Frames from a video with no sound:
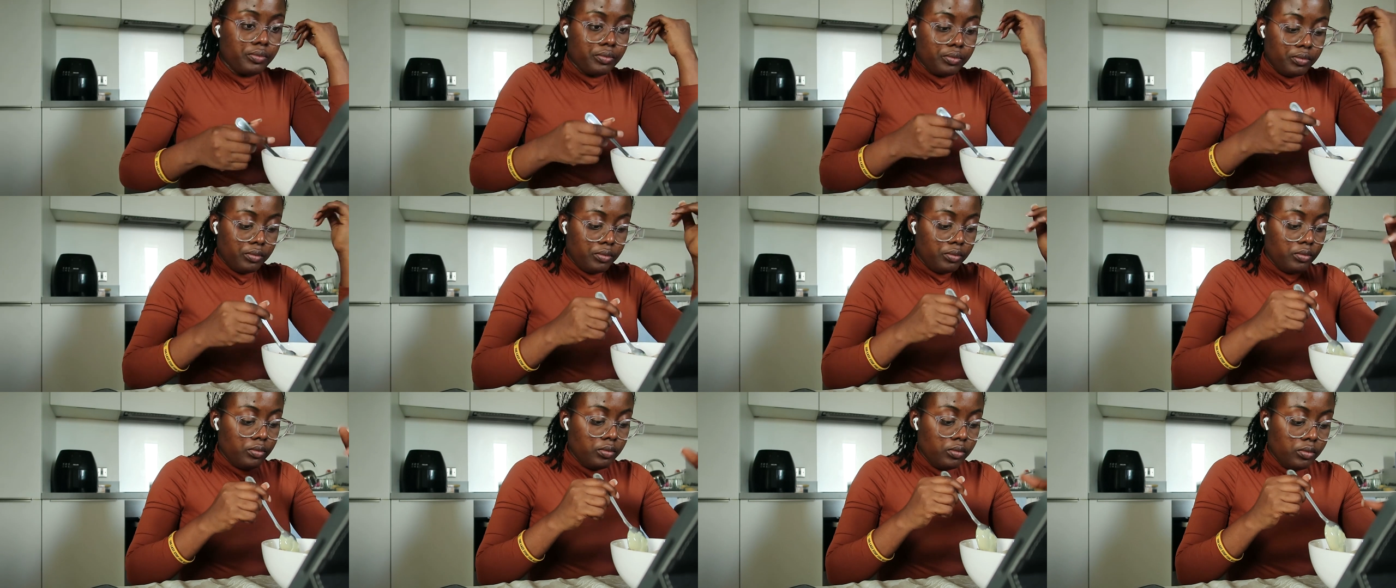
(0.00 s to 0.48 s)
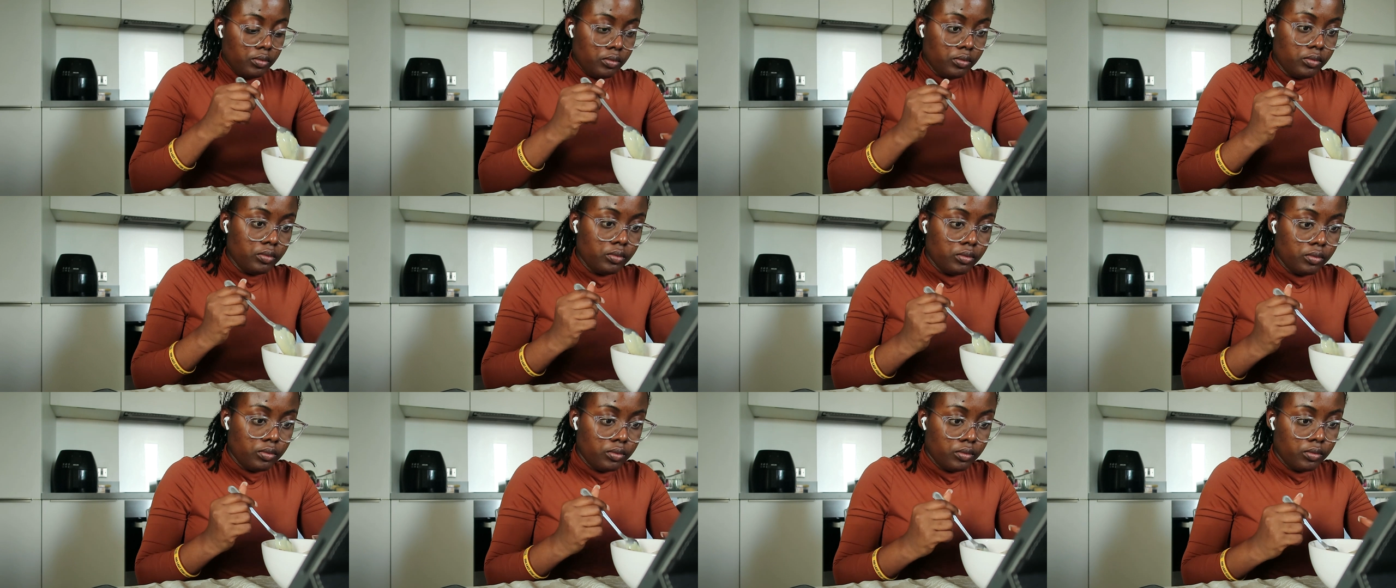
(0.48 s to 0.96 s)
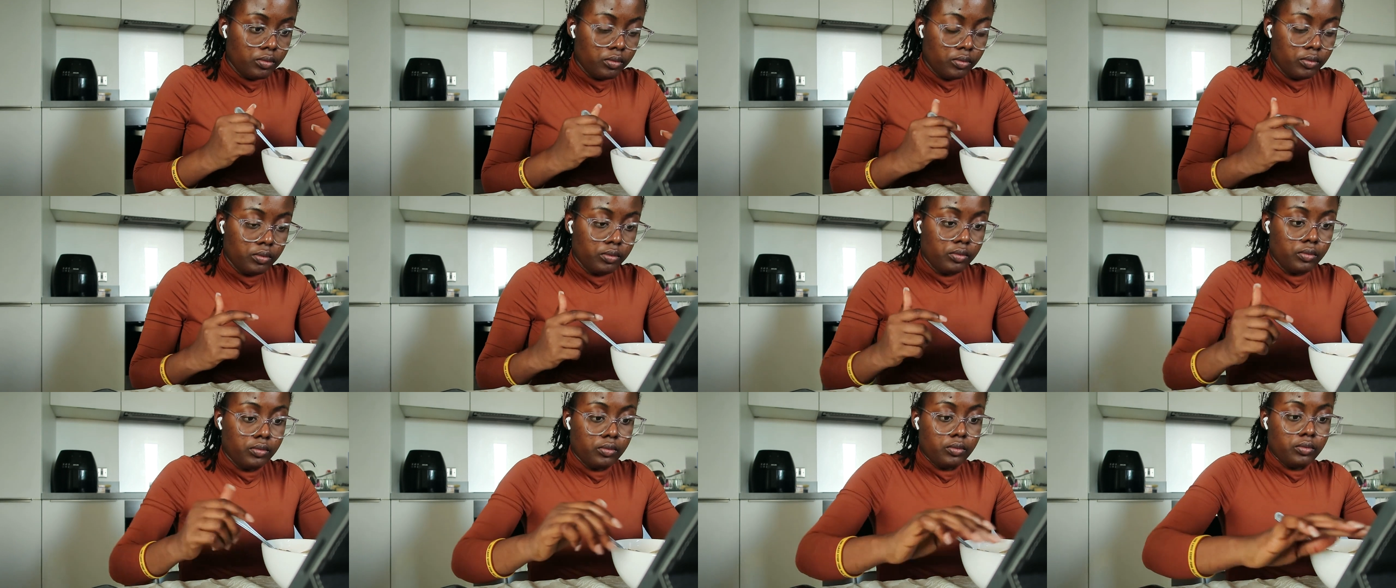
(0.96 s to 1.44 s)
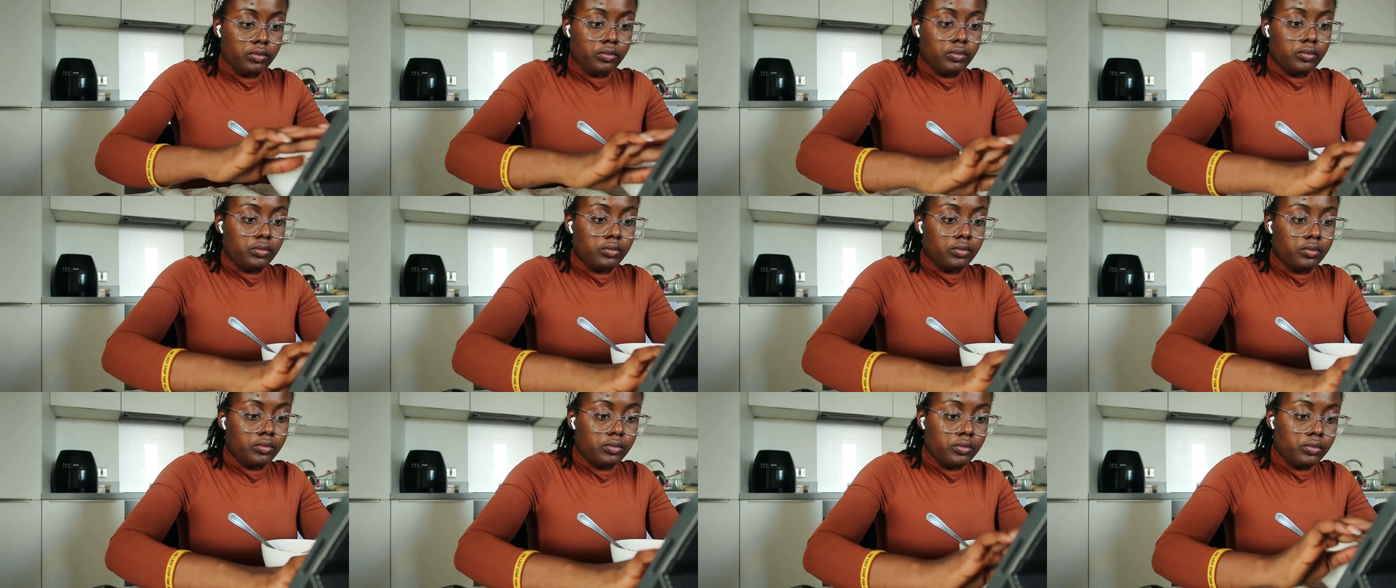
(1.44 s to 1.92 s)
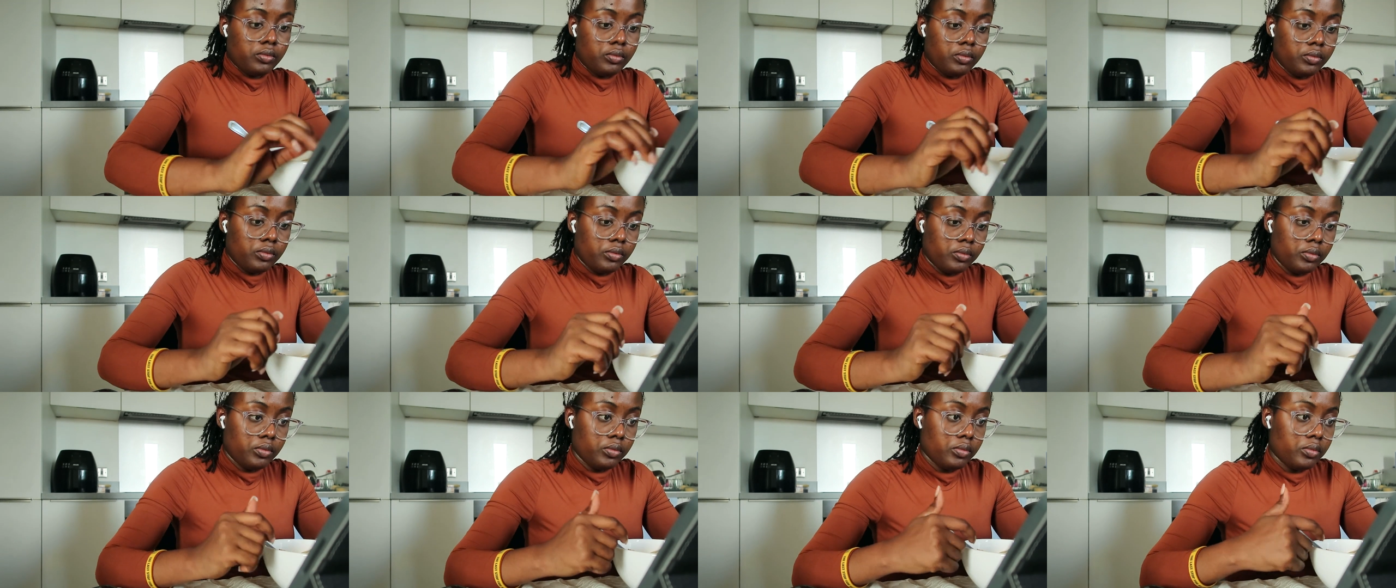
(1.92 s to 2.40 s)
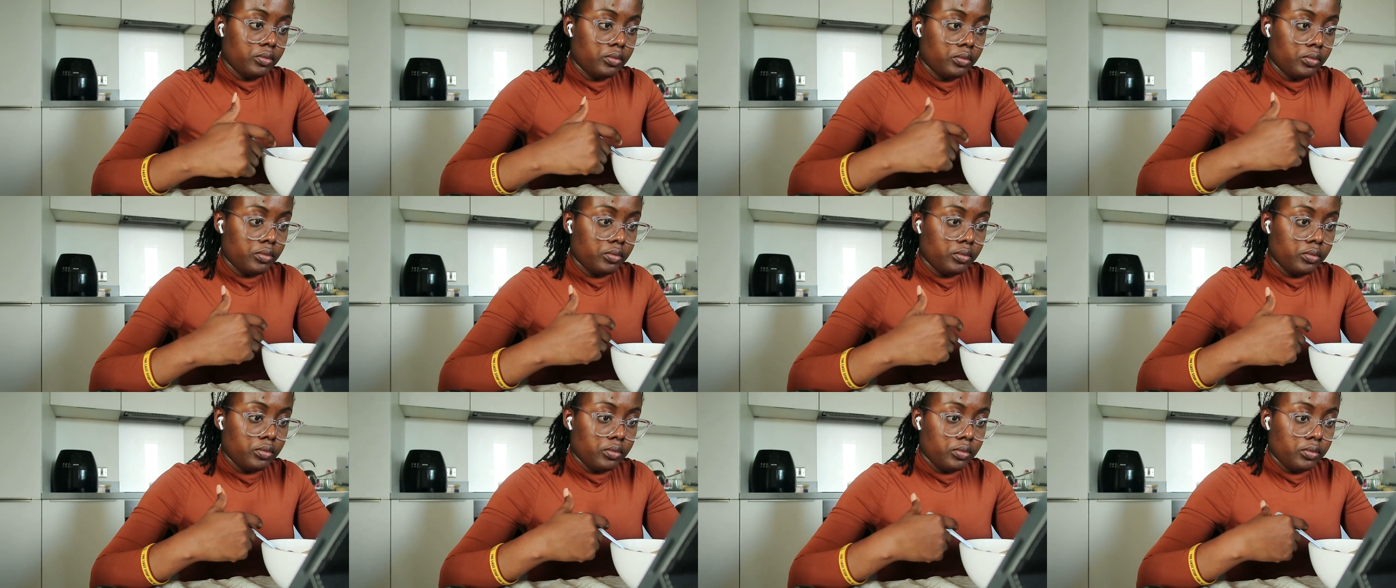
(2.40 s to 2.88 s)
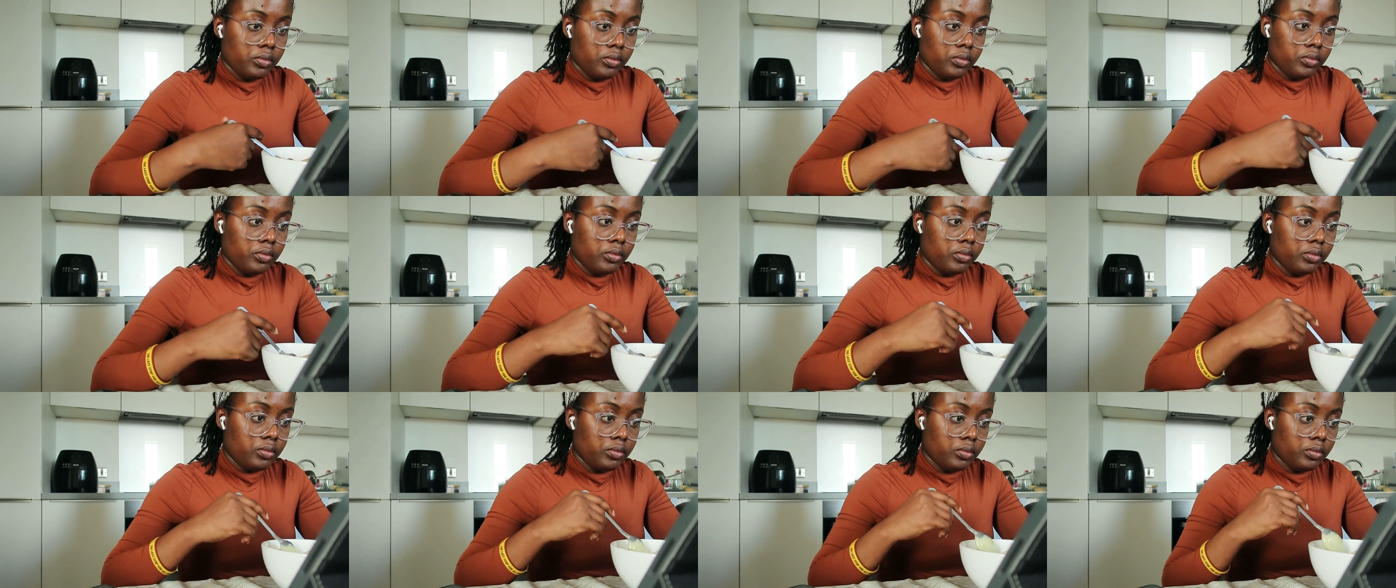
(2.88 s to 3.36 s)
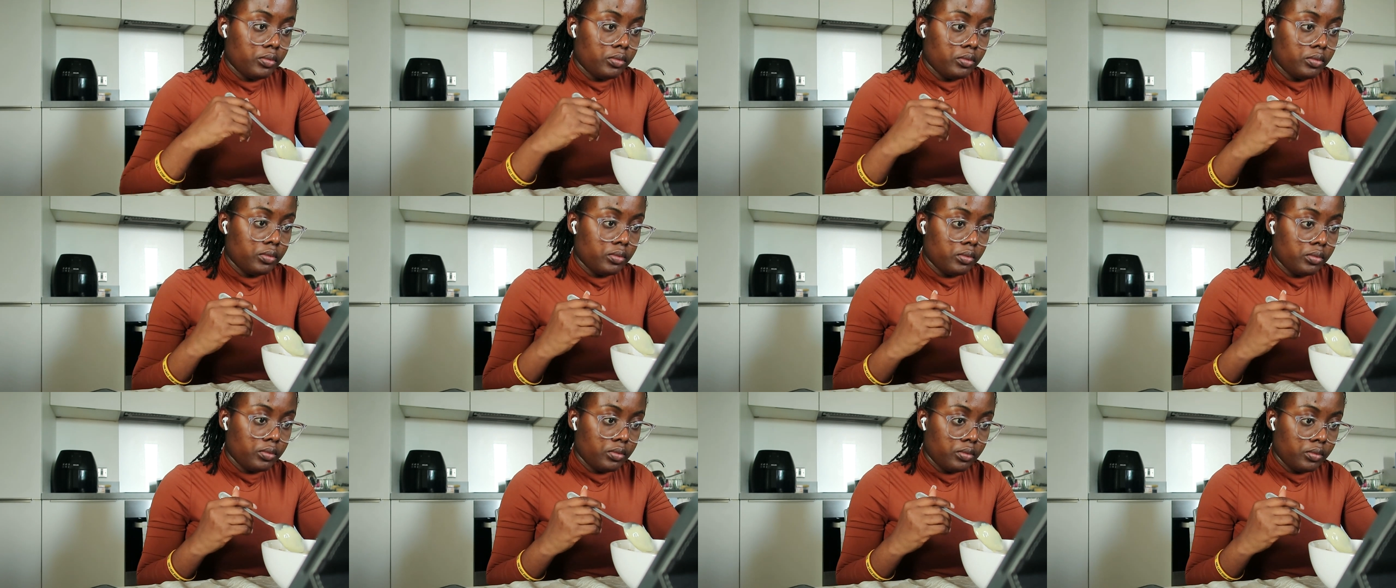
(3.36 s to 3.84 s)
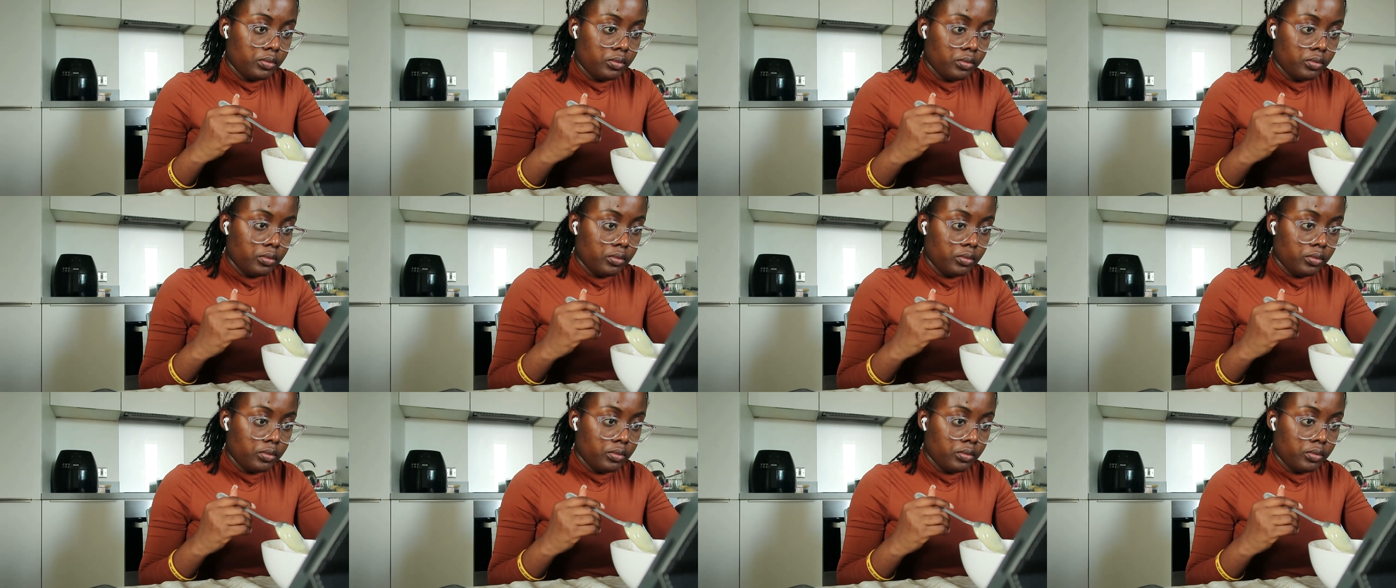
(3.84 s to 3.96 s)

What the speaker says: No one is speaking in this clip.